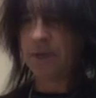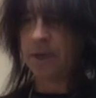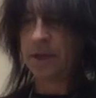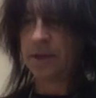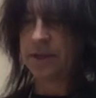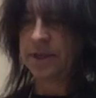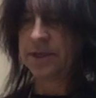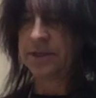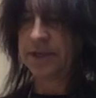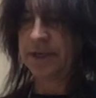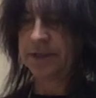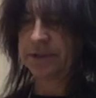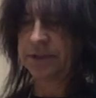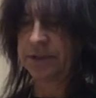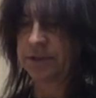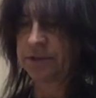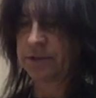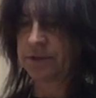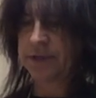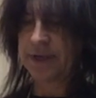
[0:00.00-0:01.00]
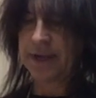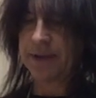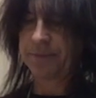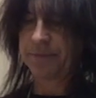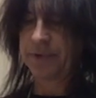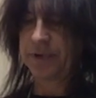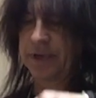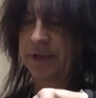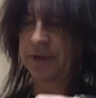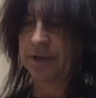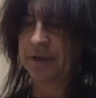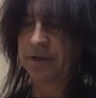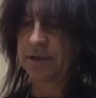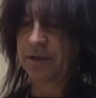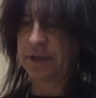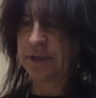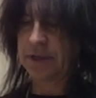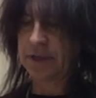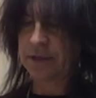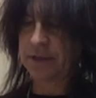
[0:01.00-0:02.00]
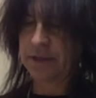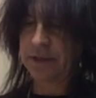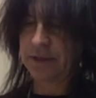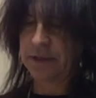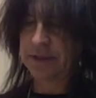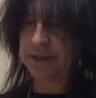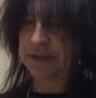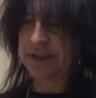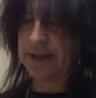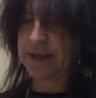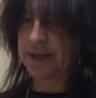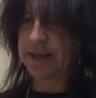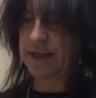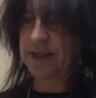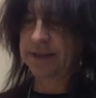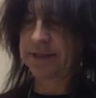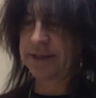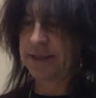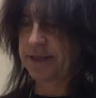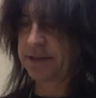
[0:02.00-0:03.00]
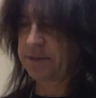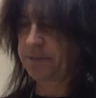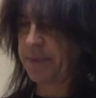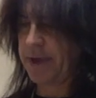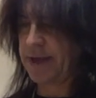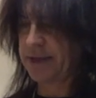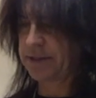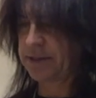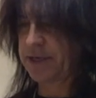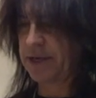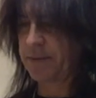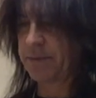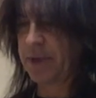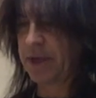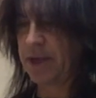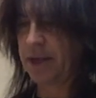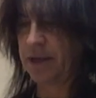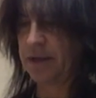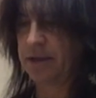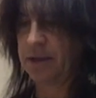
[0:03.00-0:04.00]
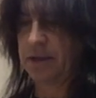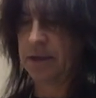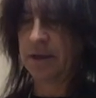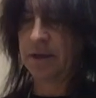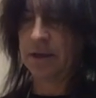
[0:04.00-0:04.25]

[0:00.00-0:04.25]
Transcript: These actually turned out pretty good. That test batch I made